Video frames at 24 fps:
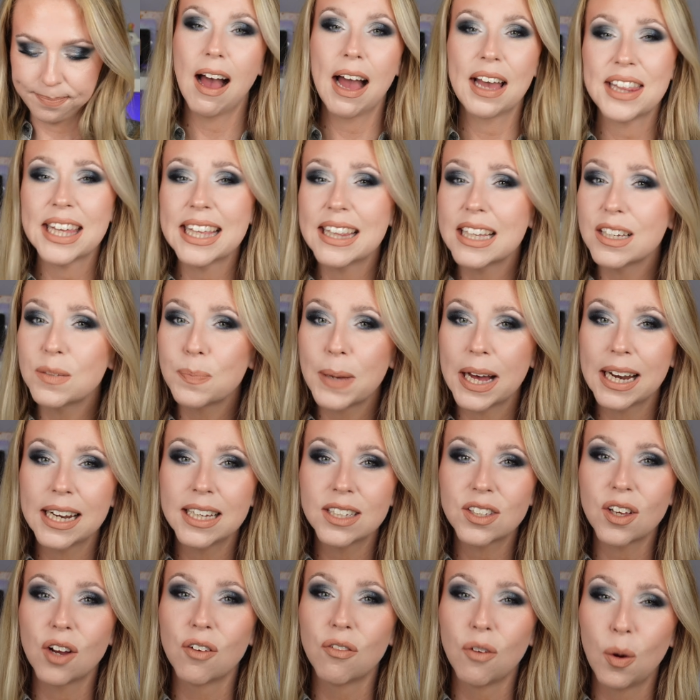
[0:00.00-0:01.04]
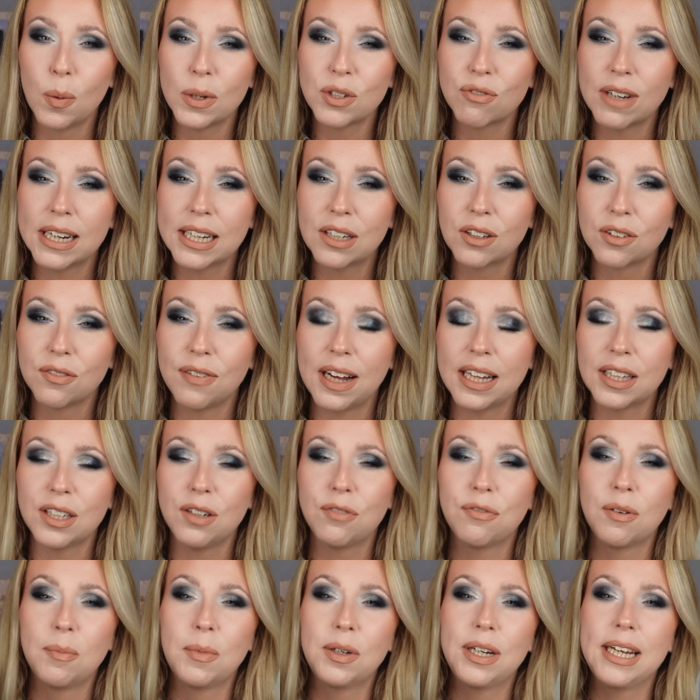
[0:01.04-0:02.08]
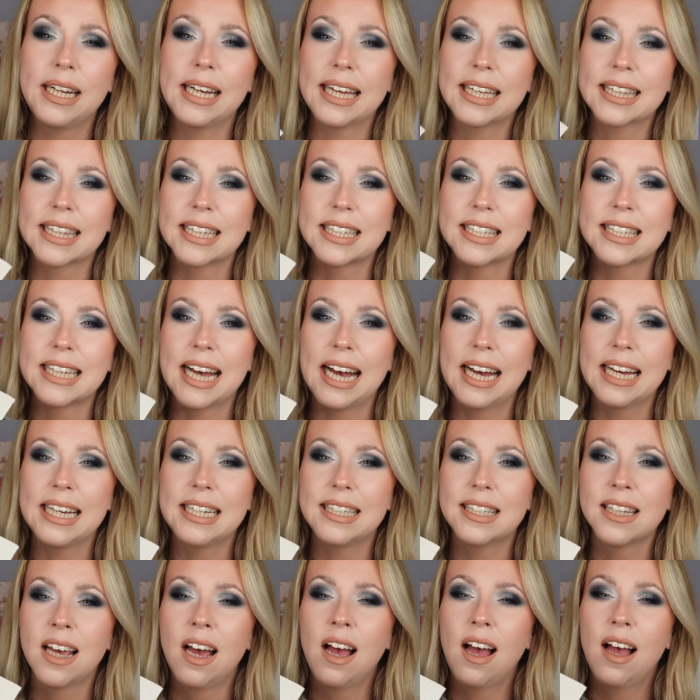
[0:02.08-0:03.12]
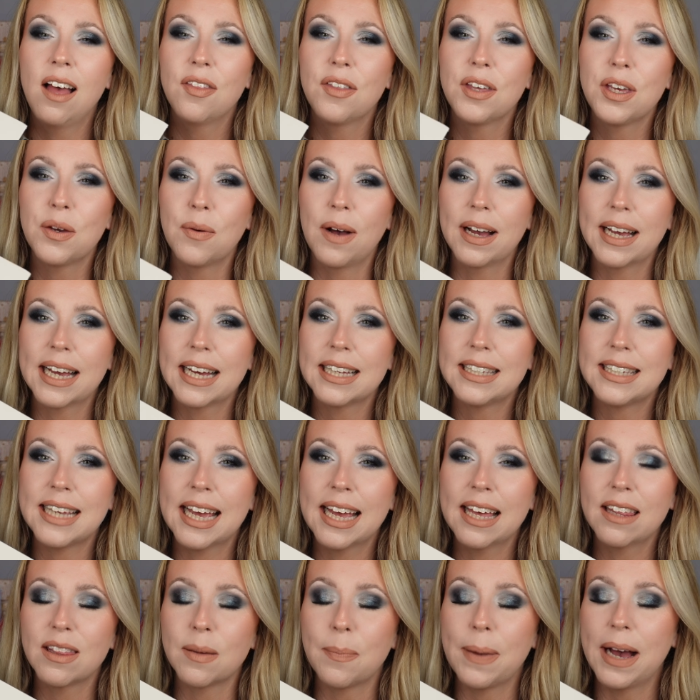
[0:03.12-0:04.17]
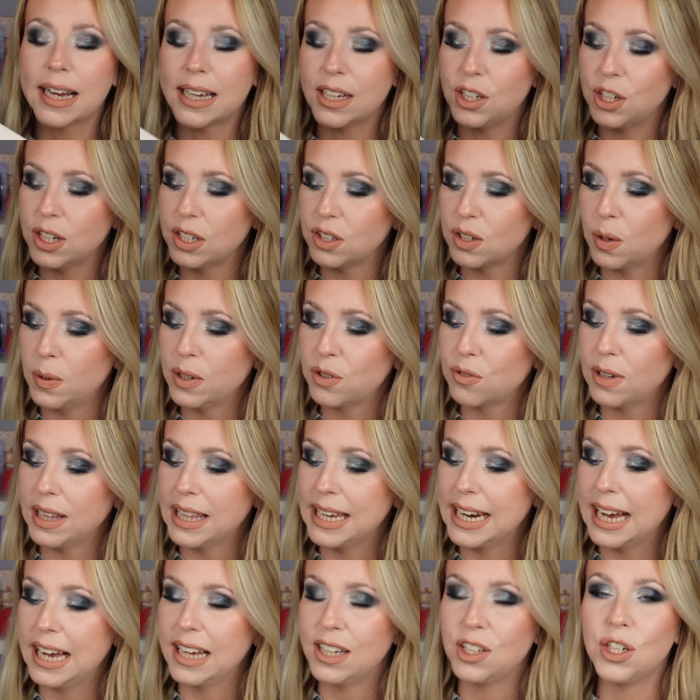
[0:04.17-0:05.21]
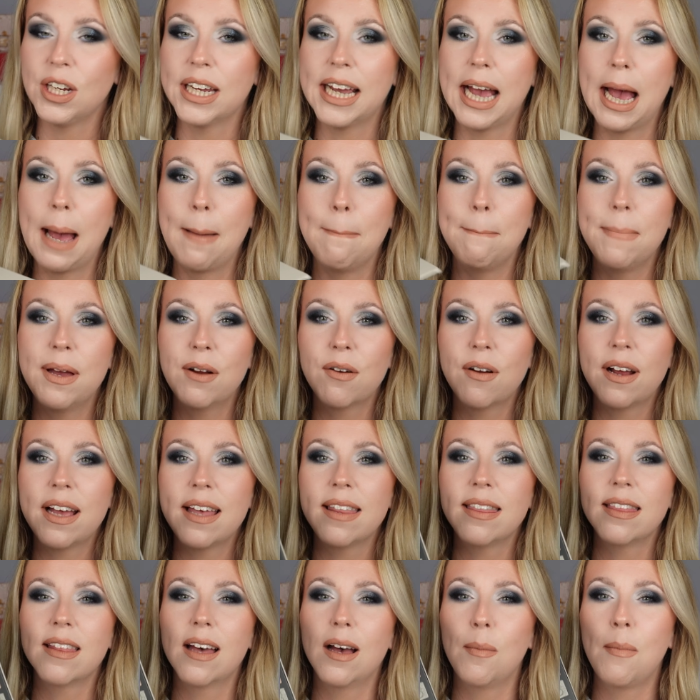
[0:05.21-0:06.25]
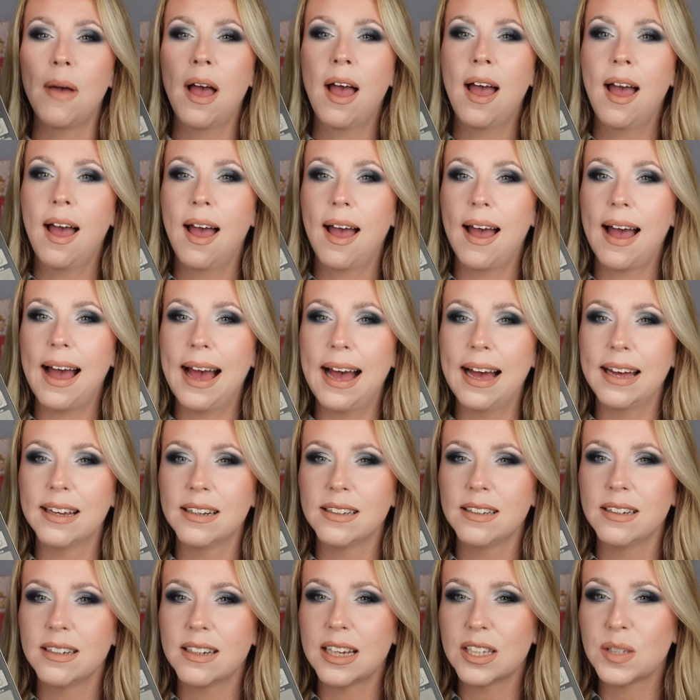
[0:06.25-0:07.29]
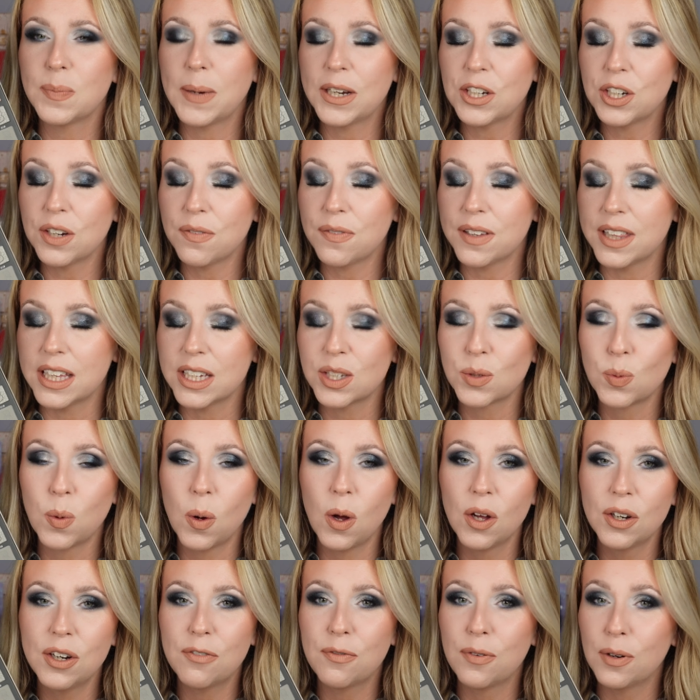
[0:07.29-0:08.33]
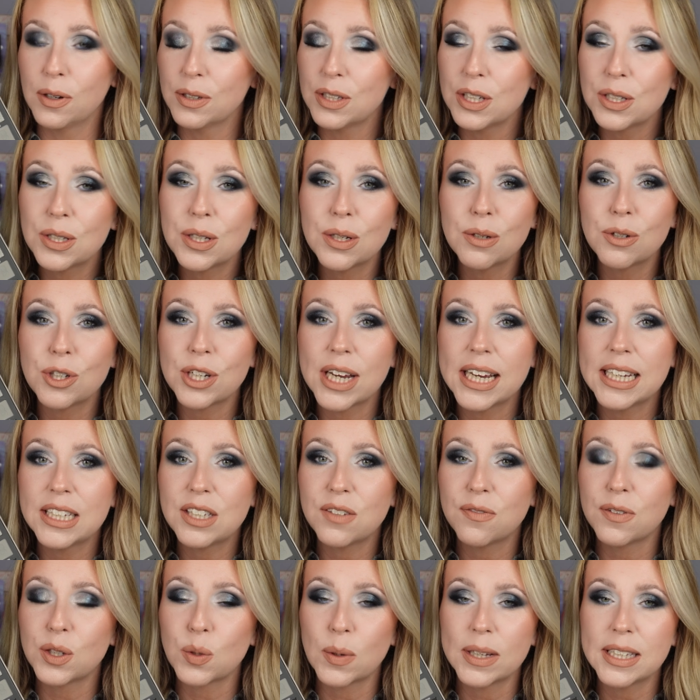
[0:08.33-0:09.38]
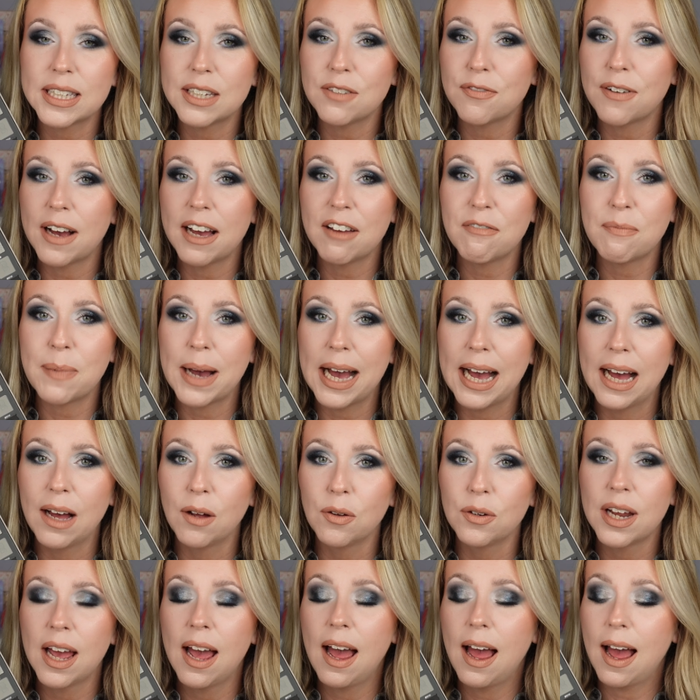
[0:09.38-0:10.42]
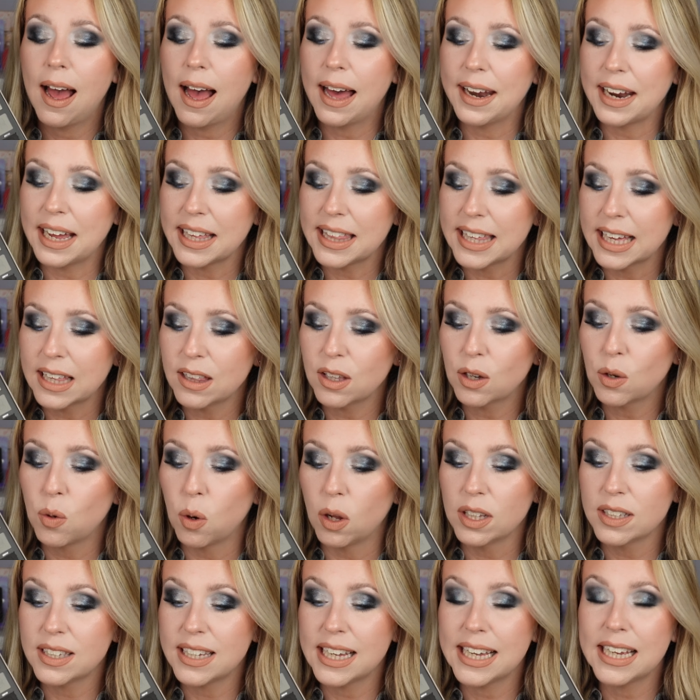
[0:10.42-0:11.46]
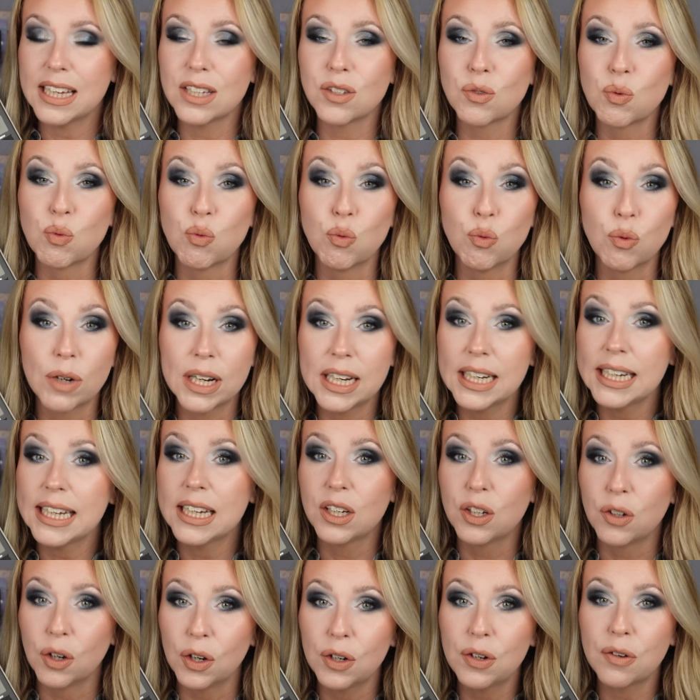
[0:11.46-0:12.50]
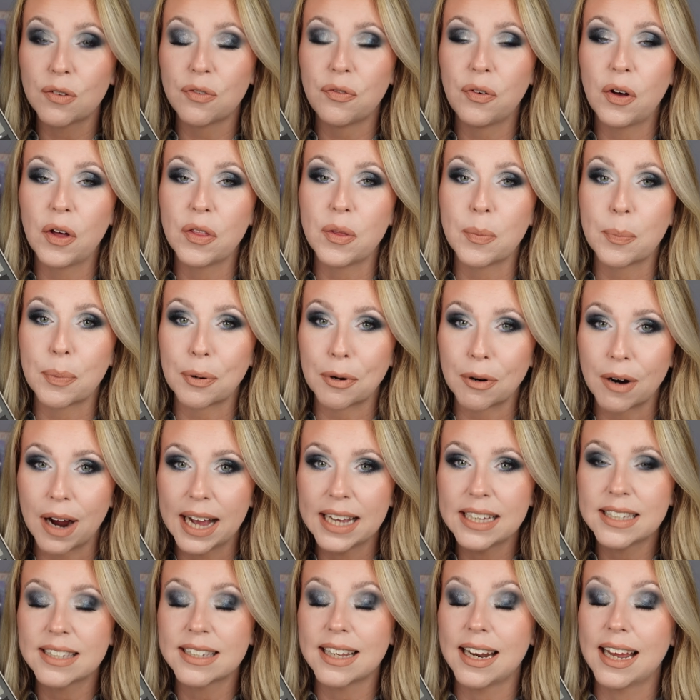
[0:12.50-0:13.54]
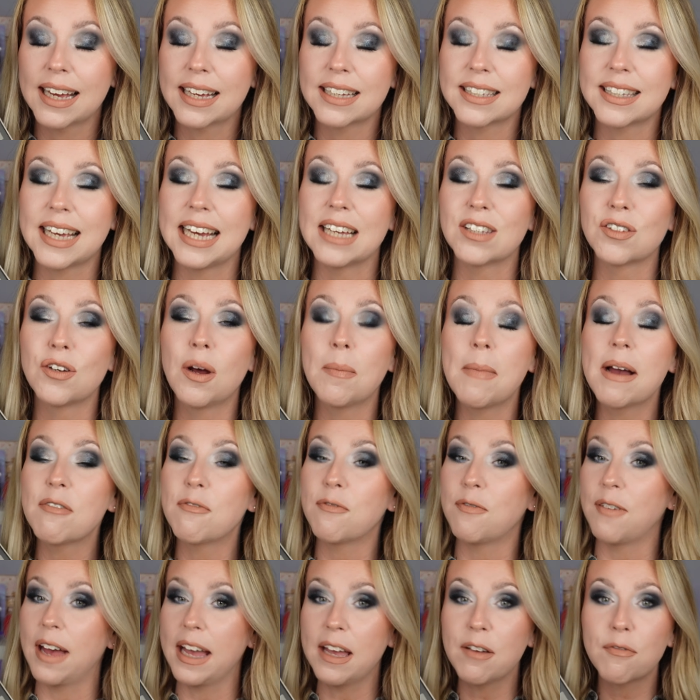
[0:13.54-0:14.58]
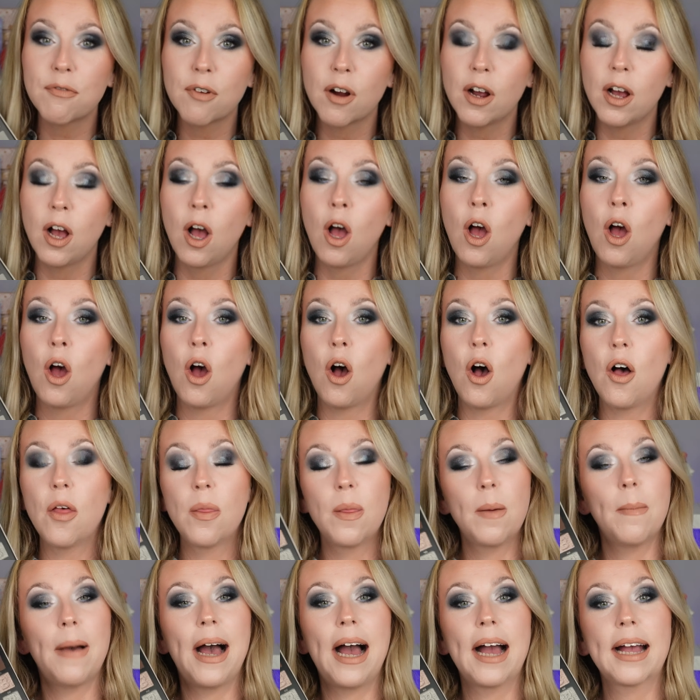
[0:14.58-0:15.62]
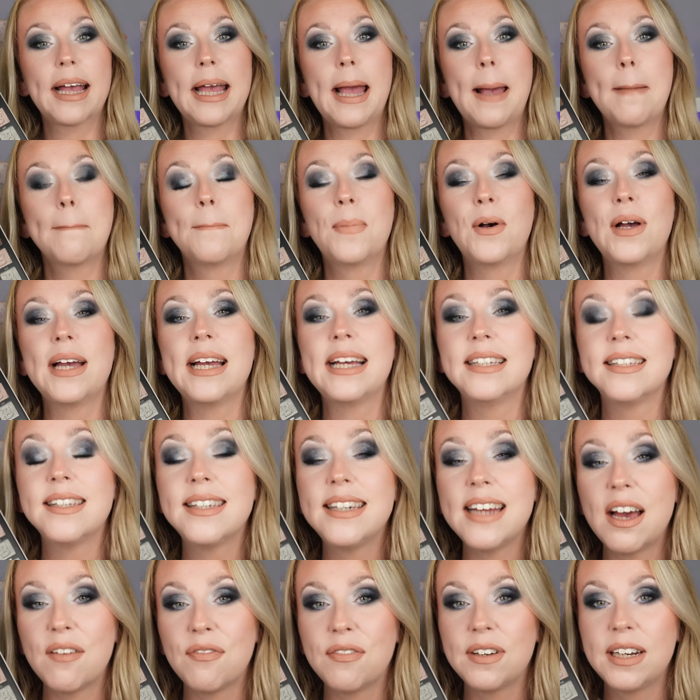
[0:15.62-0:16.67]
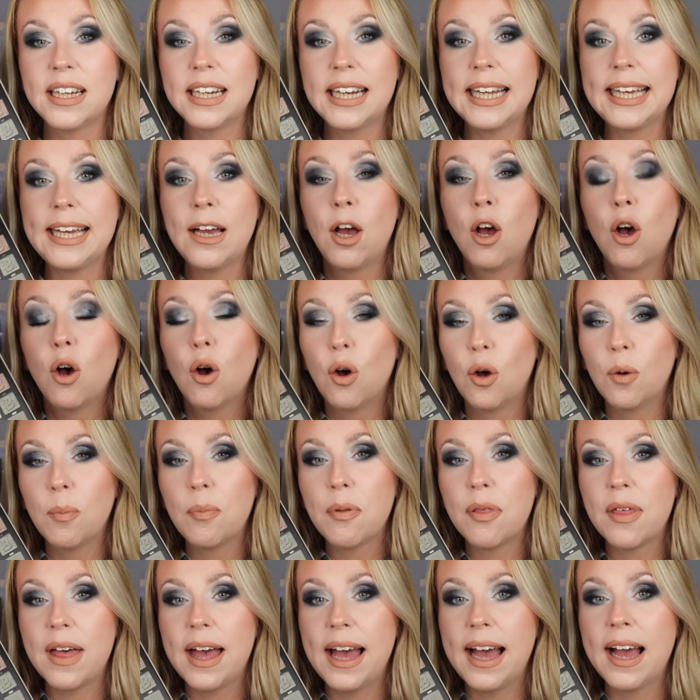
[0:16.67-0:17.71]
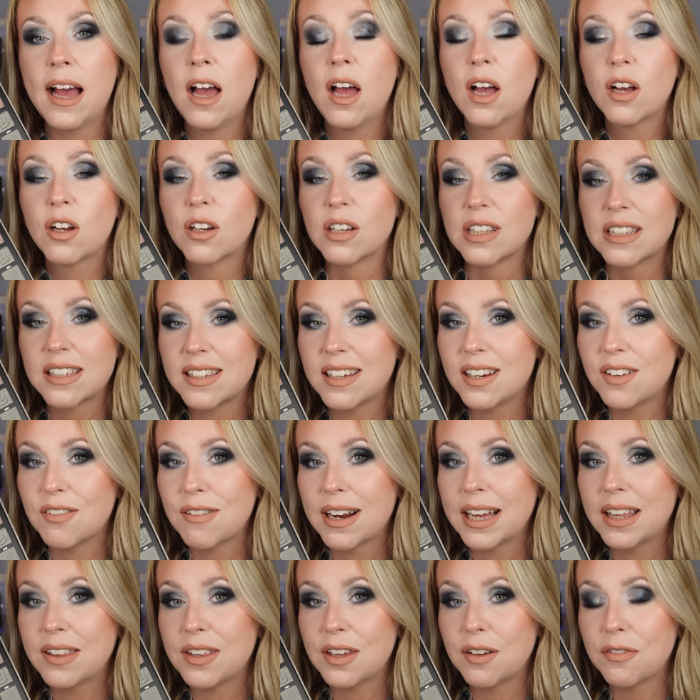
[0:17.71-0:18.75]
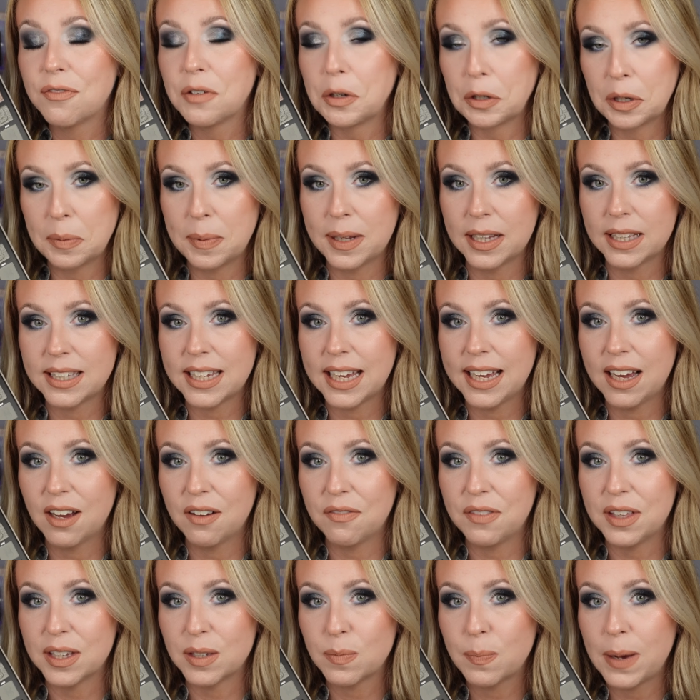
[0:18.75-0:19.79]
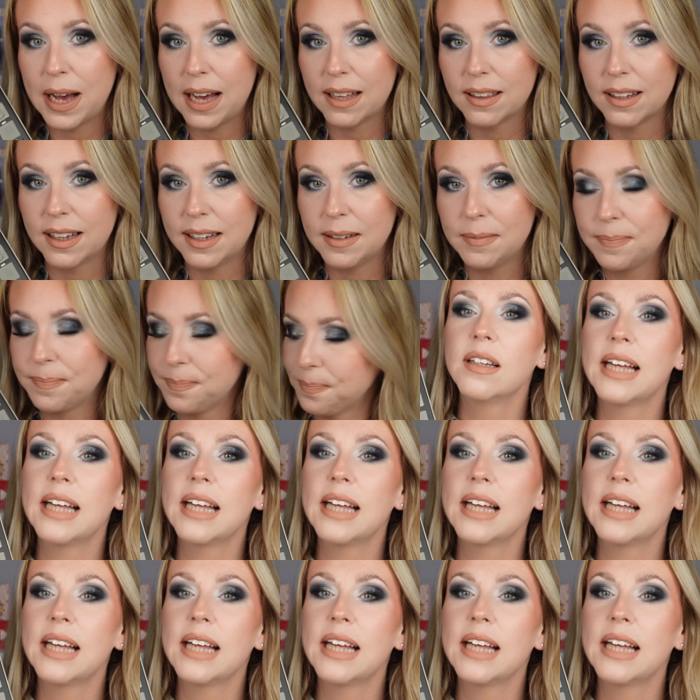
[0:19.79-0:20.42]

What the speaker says: I think these palettes are always really good value for money. Like the size that you are getting, the packaging is always really nice. You get a mirror in them, and especially for this one, 42 shades for £25, and I think the quality is really good for the price. Like I say, it's not my favourite on the market, but it is definitely up there considering the affordability of this palette.